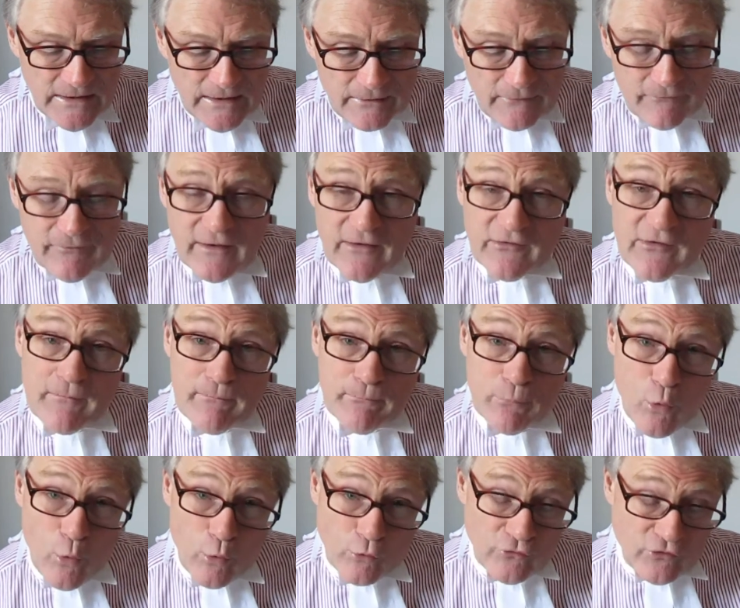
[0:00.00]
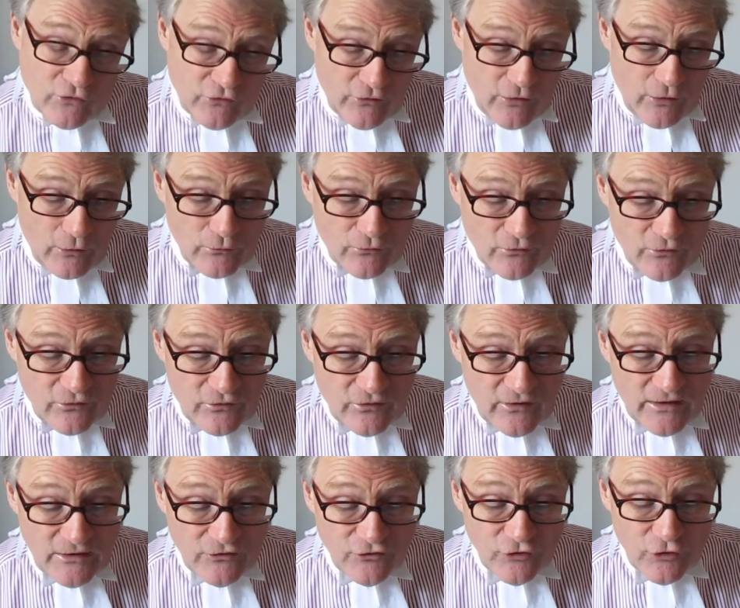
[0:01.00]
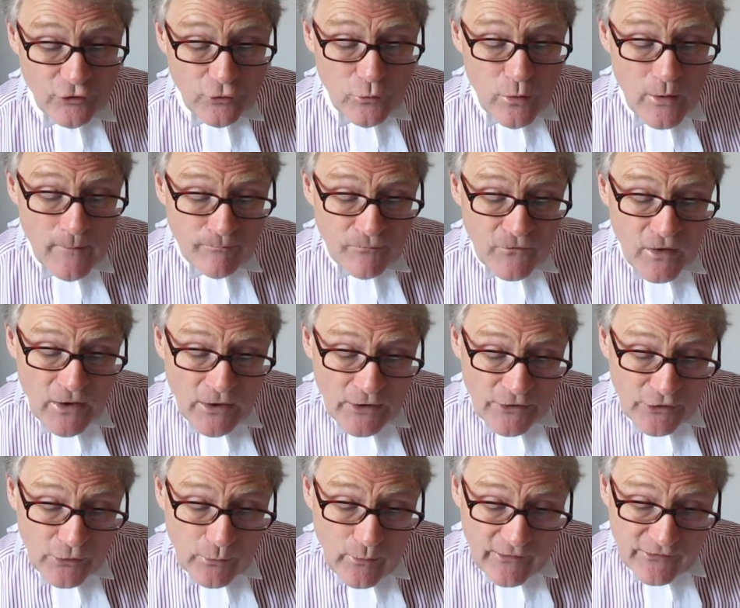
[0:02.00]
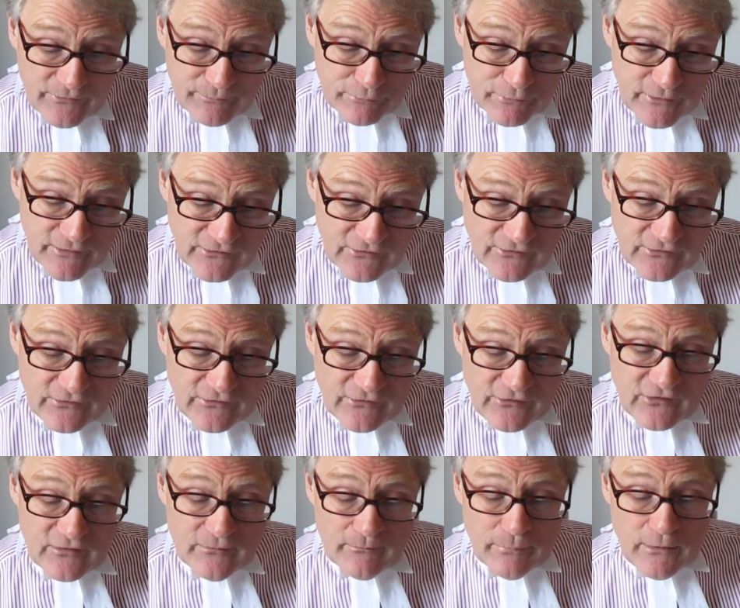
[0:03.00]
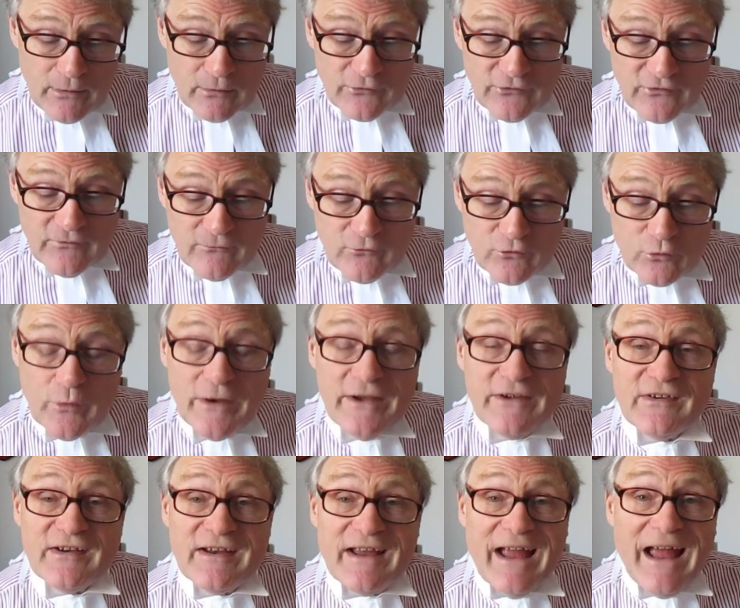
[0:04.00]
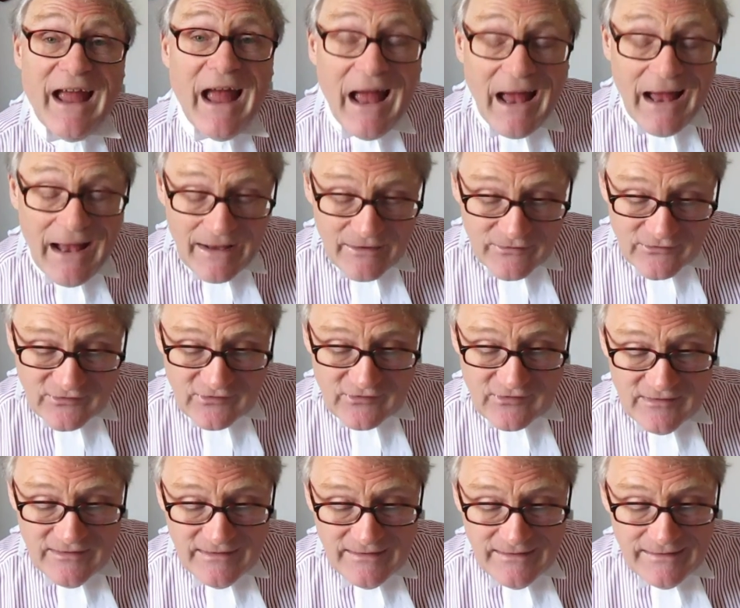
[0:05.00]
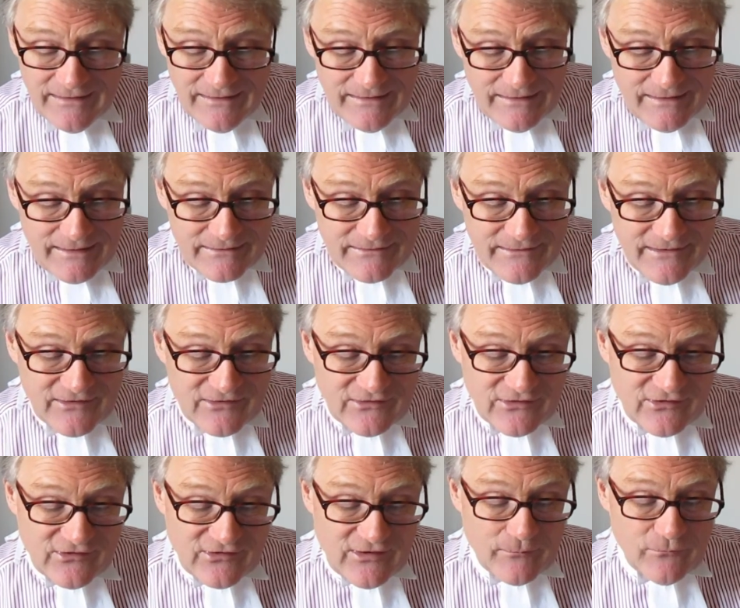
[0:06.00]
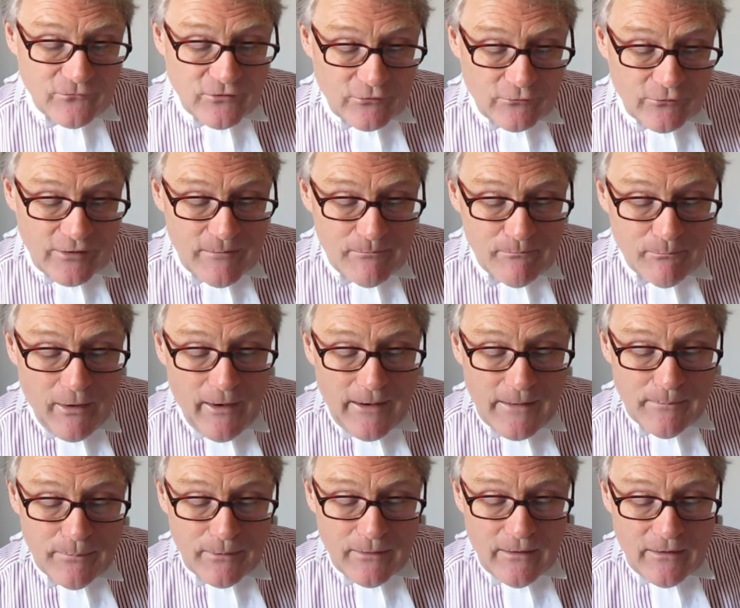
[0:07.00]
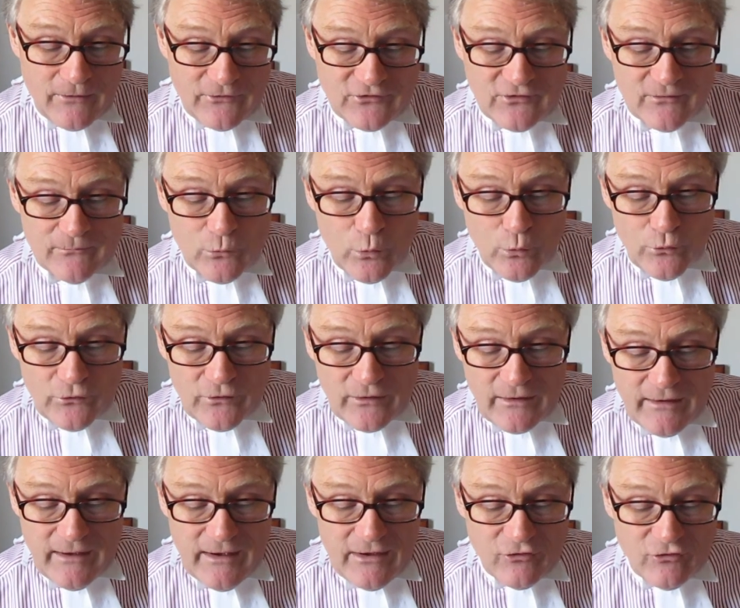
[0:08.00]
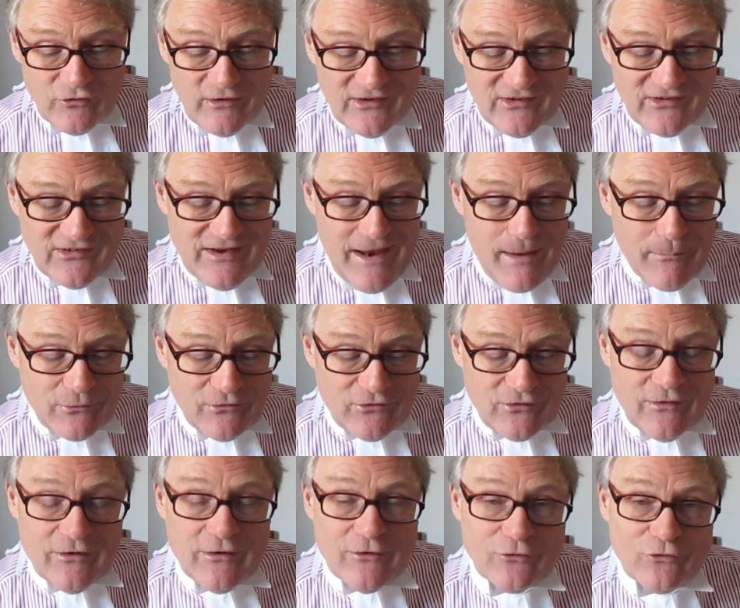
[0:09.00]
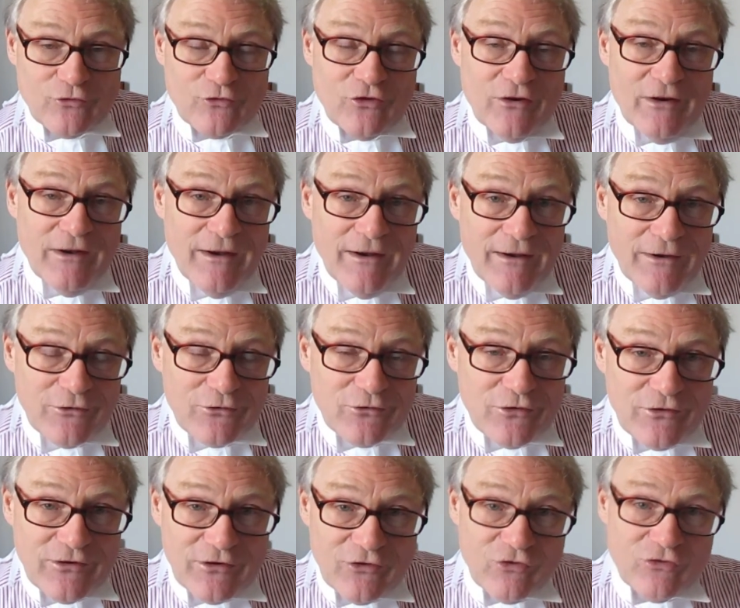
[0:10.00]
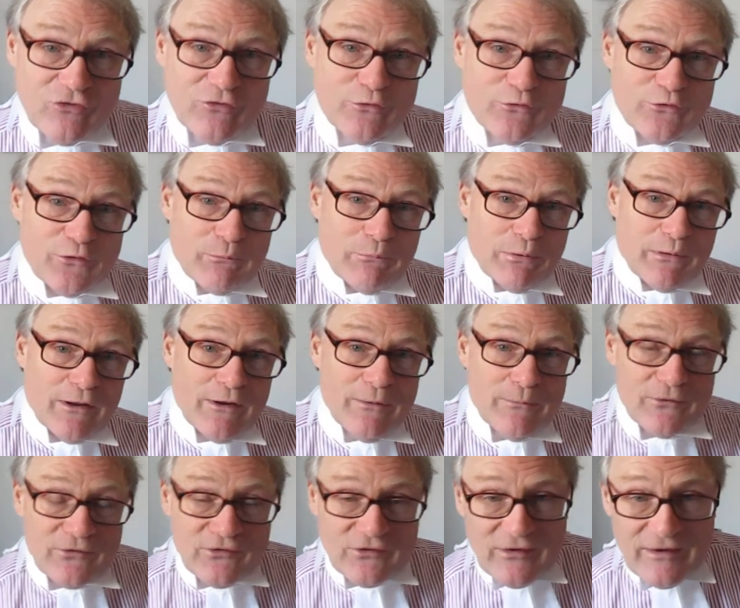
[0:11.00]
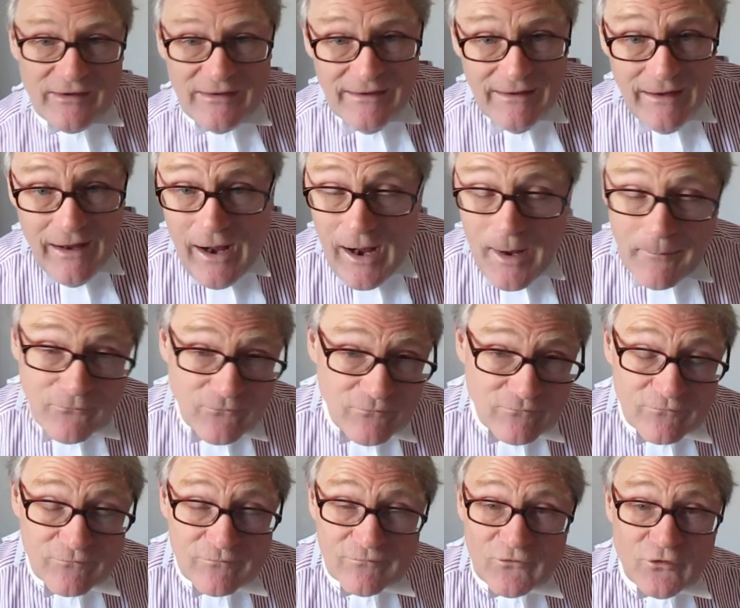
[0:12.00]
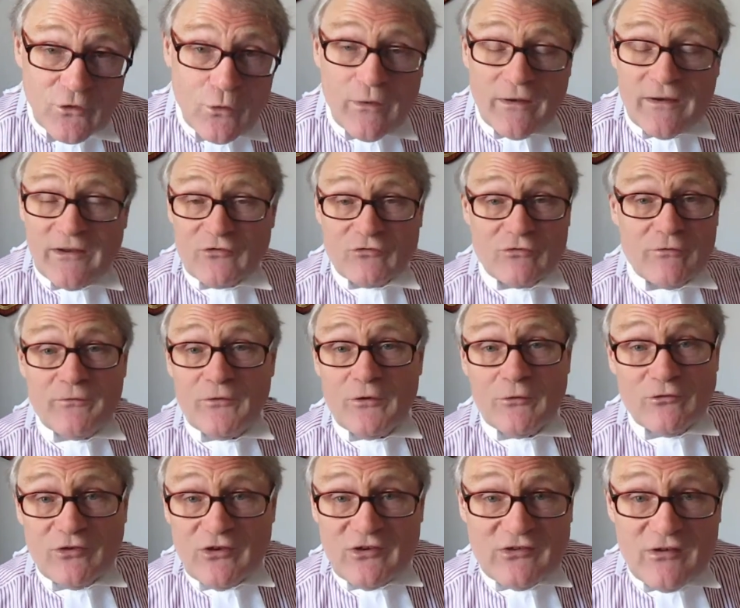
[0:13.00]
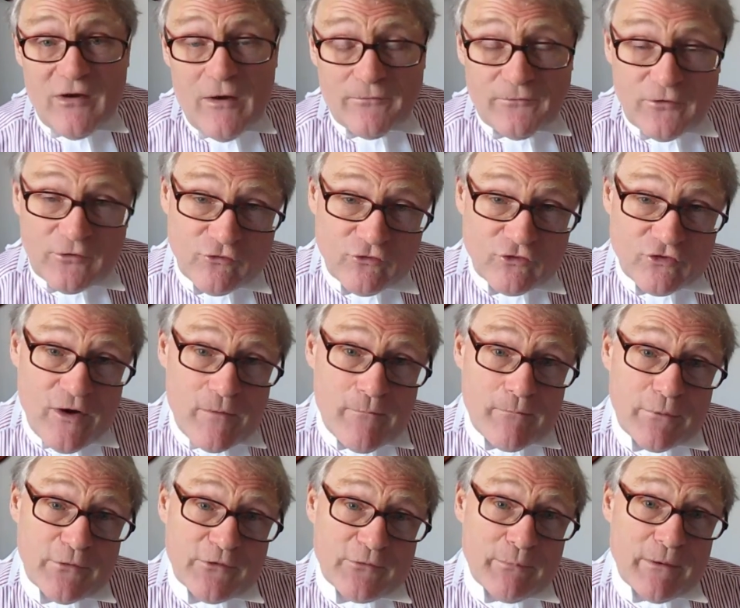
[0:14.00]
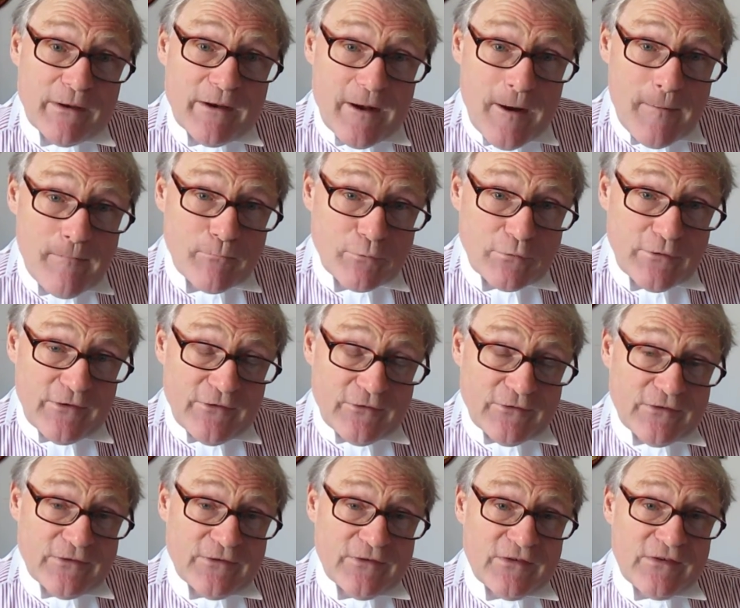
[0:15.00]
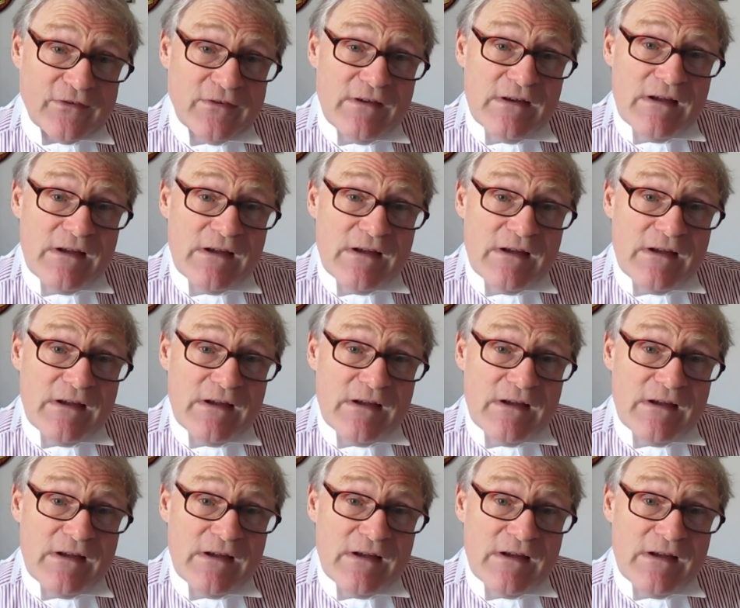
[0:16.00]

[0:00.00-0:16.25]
I think it's important to note that the new US president's compulsive tweeting has, at least to some degree, bypassed and more than occasionally sabotaged traditional diplomacy. I'm doing this review just after Trump has become president.